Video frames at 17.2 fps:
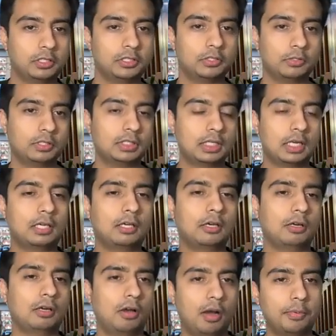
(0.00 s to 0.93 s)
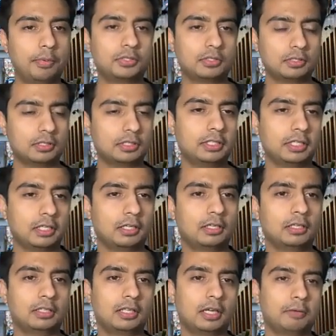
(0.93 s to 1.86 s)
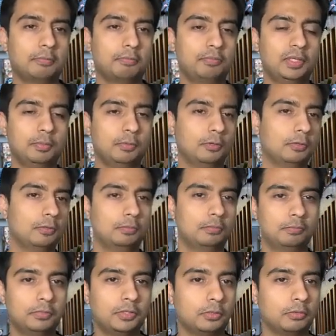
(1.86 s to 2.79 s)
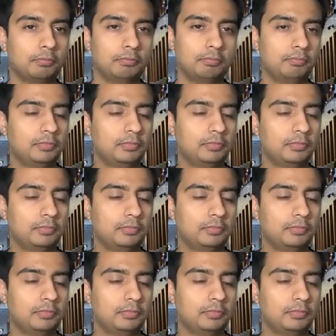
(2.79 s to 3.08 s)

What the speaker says: So it's like an optional thing that people, you know,